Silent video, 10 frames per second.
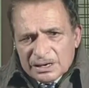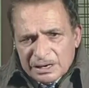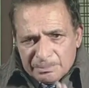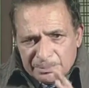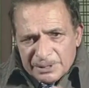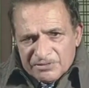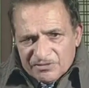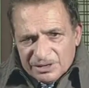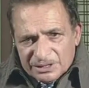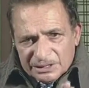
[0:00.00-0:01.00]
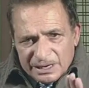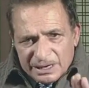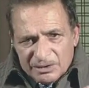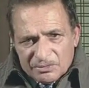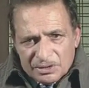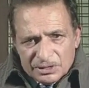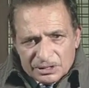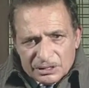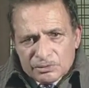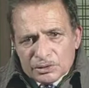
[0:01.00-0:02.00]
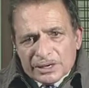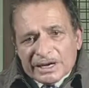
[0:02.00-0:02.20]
a brief way that I have given you an